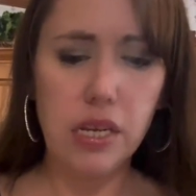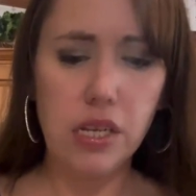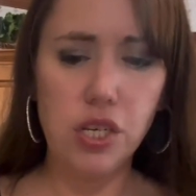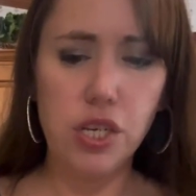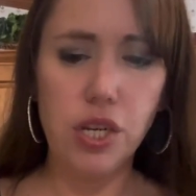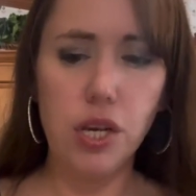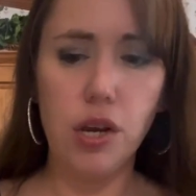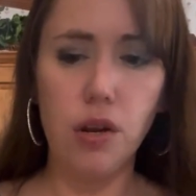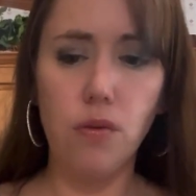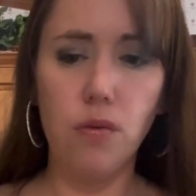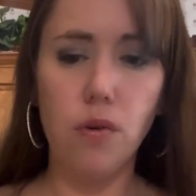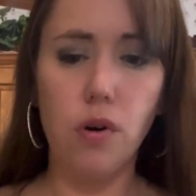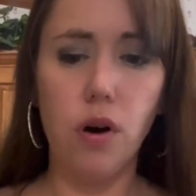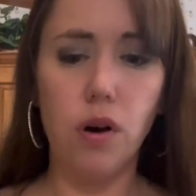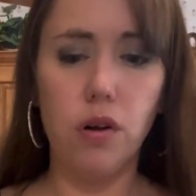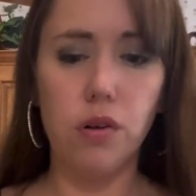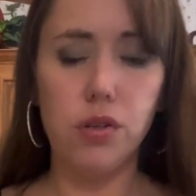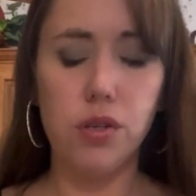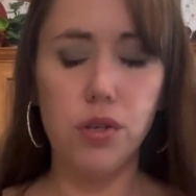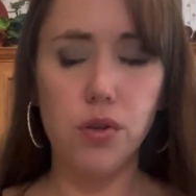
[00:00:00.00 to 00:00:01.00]
channel
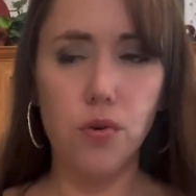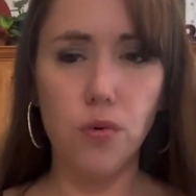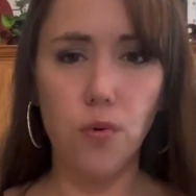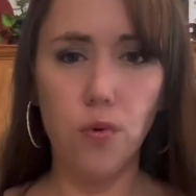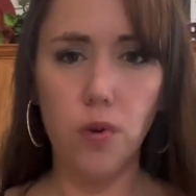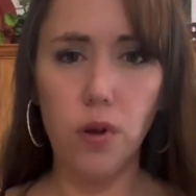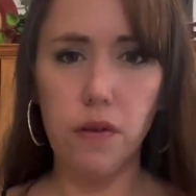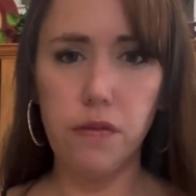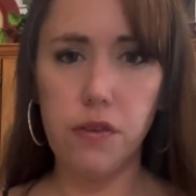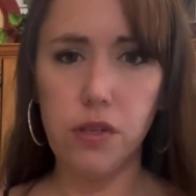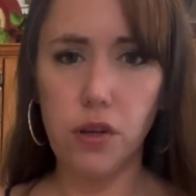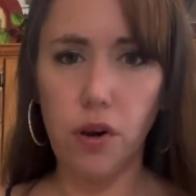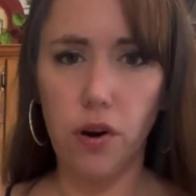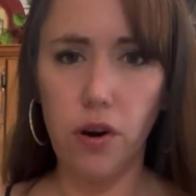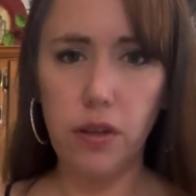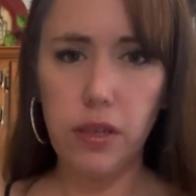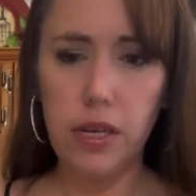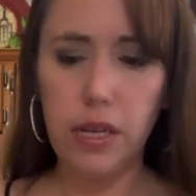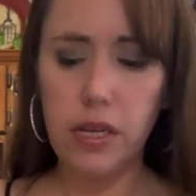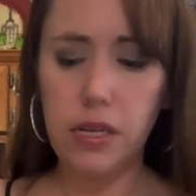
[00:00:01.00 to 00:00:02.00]
called School of
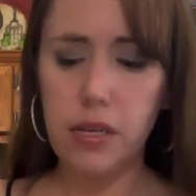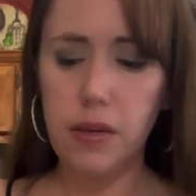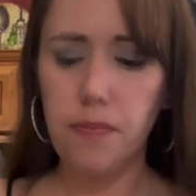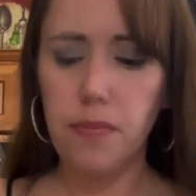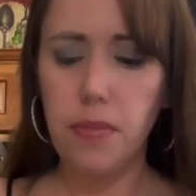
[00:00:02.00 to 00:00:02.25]
Scarlet,